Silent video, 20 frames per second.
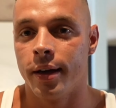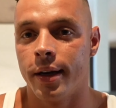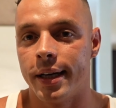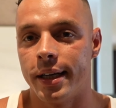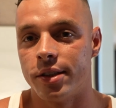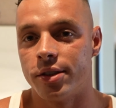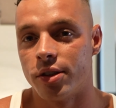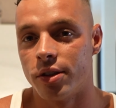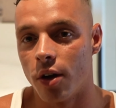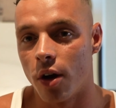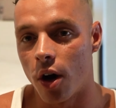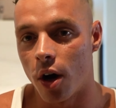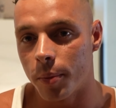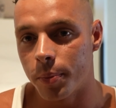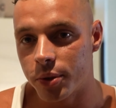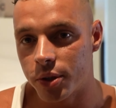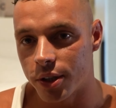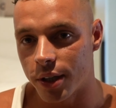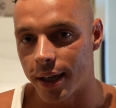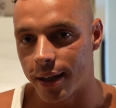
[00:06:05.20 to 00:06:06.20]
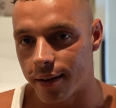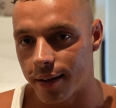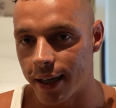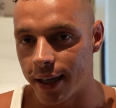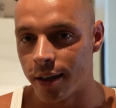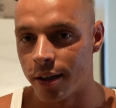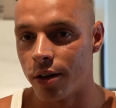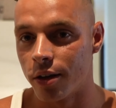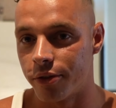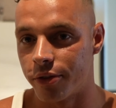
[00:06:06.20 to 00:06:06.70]
It is an upset
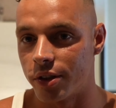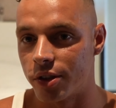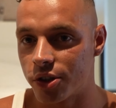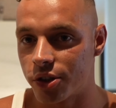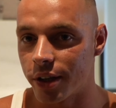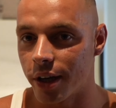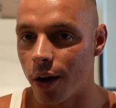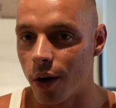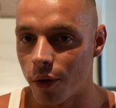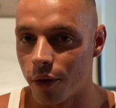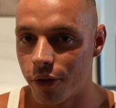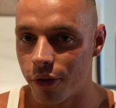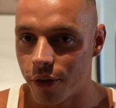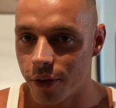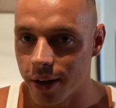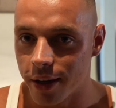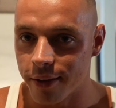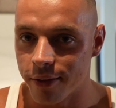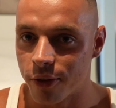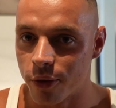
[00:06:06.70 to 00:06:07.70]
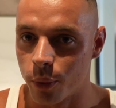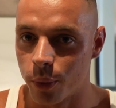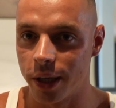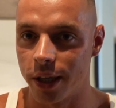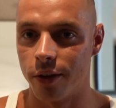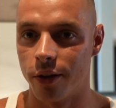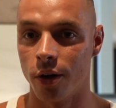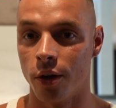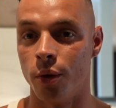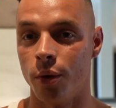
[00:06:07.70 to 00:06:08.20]
in and of itself if
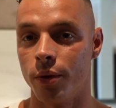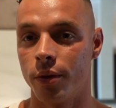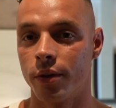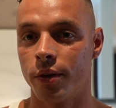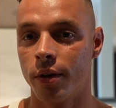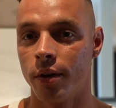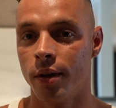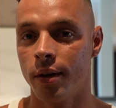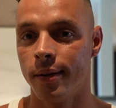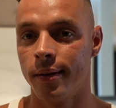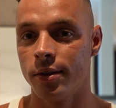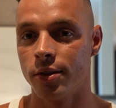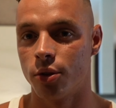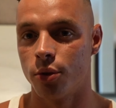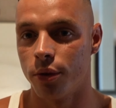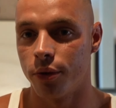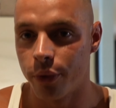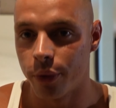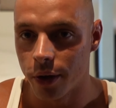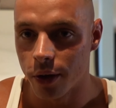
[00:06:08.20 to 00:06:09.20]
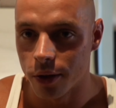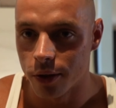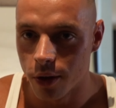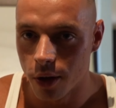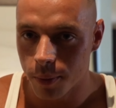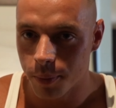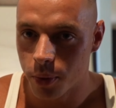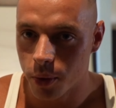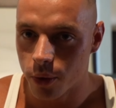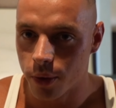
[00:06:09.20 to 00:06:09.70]
we don't. So if we are
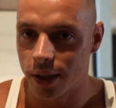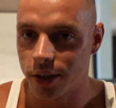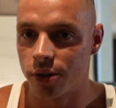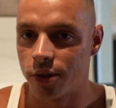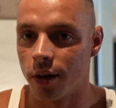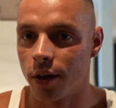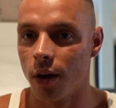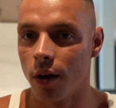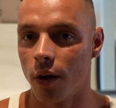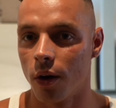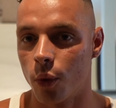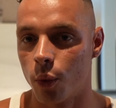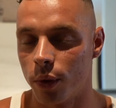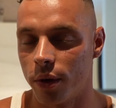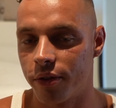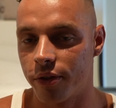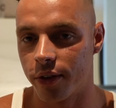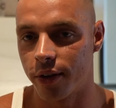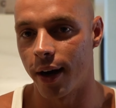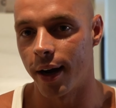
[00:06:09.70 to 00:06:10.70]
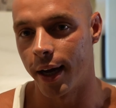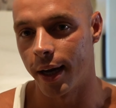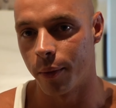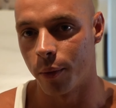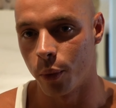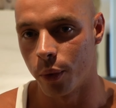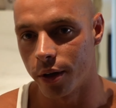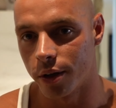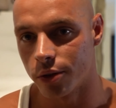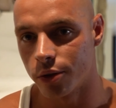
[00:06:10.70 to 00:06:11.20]
not progressing along with
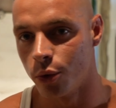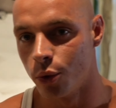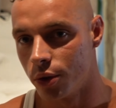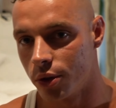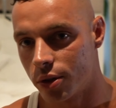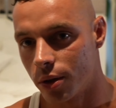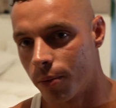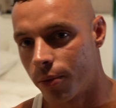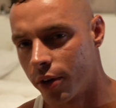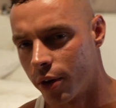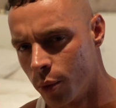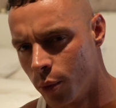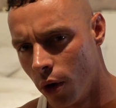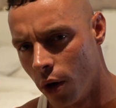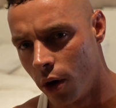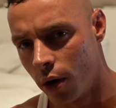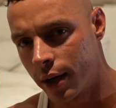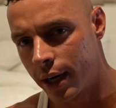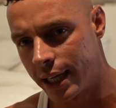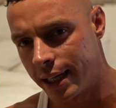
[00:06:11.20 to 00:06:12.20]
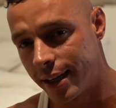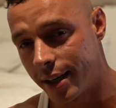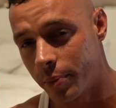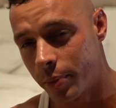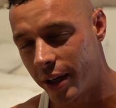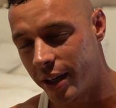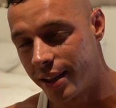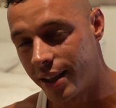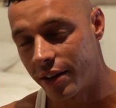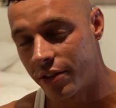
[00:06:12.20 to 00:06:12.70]
time, we are doing something wrong, and that
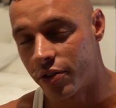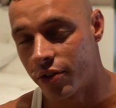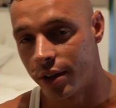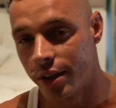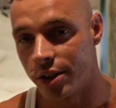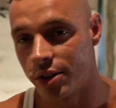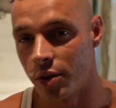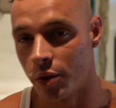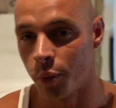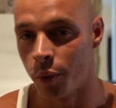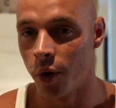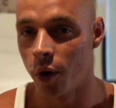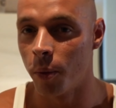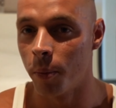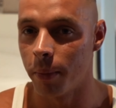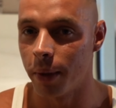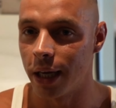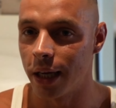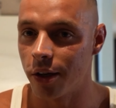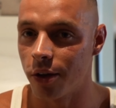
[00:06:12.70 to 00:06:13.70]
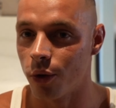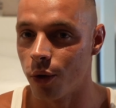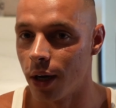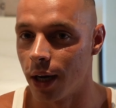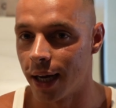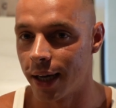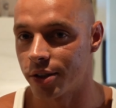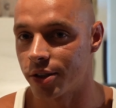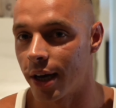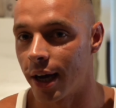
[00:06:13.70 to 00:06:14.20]
by definition will make you
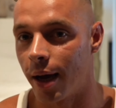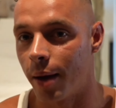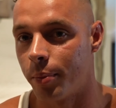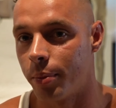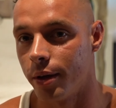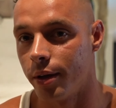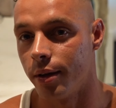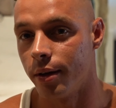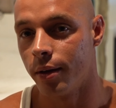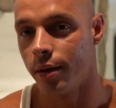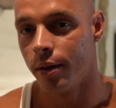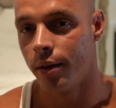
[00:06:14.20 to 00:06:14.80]
less happy.